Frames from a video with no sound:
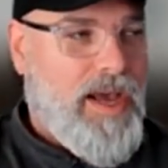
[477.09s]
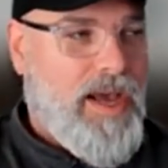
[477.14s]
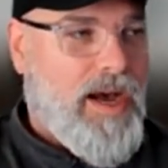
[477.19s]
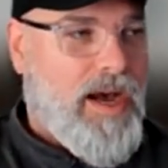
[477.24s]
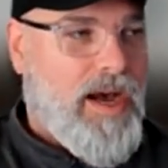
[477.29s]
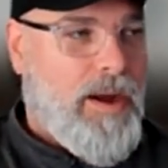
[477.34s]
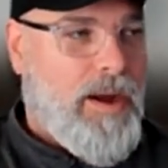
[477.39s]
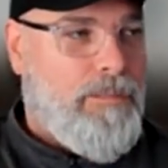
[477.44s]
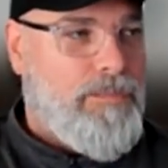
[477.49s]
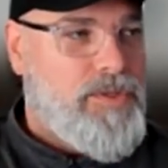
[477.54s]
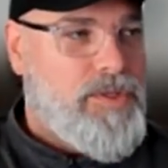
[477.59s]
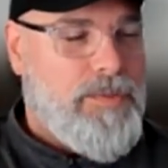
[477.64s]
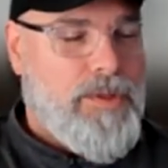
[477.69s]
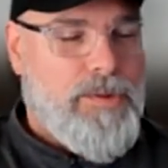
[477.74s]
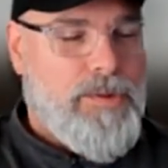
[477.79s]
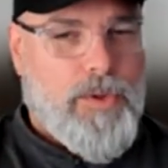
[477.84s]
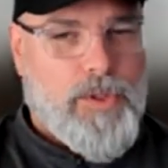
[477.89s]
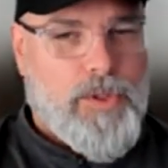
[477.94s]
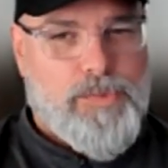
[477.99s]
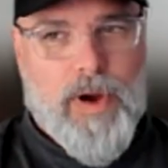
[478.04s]
Some of
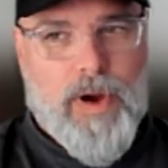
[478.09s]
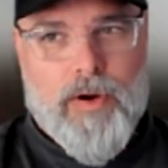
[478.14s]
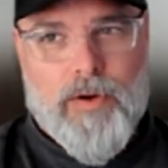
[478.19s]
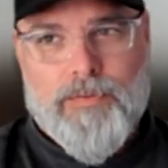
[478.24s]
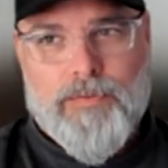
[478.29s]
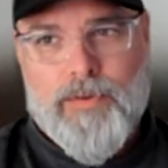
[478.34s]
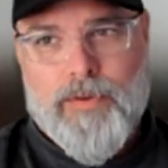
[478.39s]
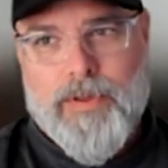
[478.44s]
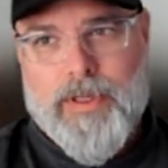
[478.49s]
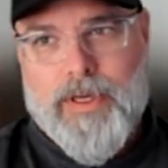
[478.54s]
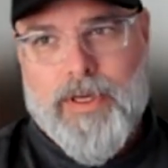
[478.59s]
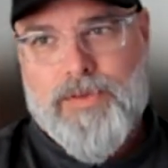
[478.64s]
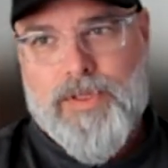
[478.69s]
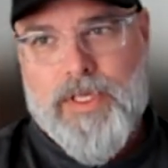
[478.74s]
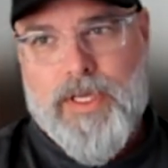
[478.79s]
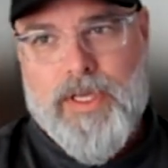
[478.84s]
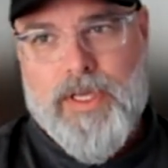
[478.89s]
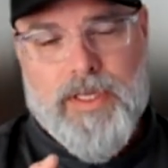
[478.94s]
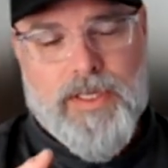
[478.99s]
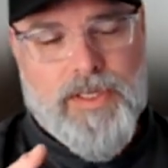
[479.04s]
the most powerful that I've
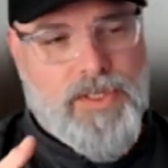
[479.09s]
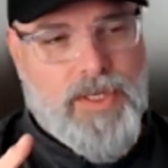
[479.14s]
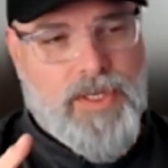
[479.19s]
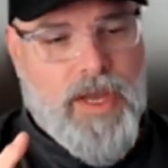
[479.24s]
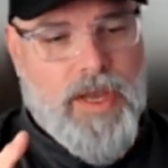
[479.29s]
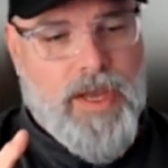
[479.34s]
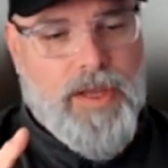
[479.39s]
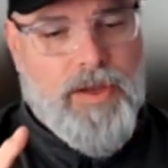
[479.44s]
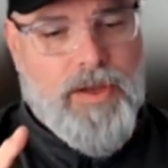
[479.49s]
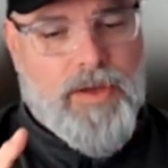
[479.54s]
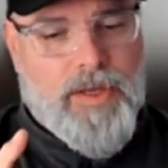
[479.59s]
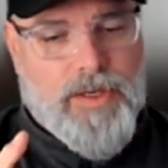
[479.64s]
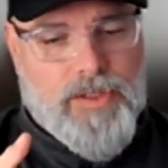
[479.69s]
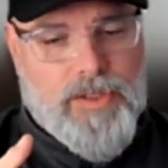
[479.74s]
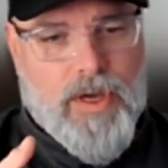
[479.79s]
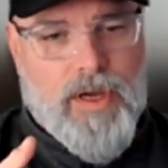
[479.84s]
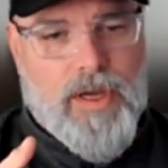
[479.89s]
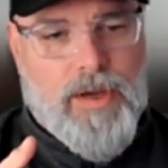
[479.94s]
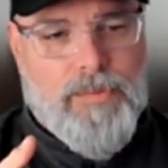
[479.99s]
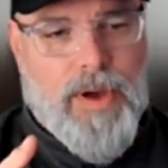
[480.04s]
seen is you can
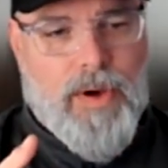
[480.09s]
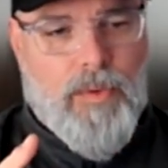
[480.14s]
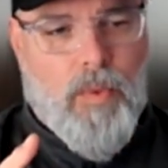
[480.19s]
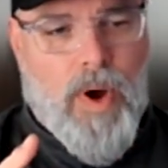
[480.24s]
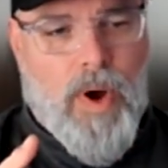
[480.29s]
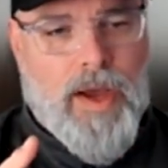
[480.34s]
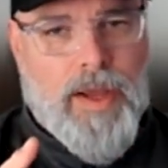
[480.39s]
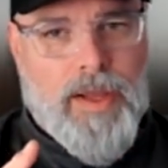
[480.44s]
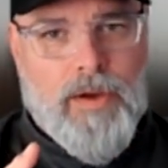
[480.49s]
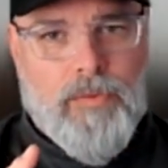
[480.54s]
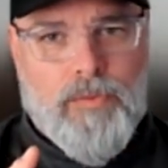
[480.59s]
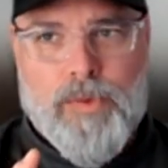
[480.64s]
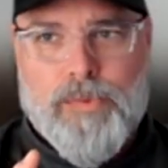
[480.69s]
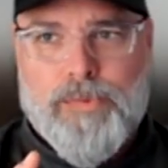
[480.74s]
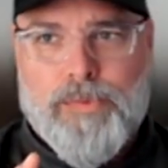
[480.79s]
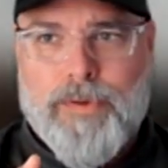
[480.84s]
talk about why it will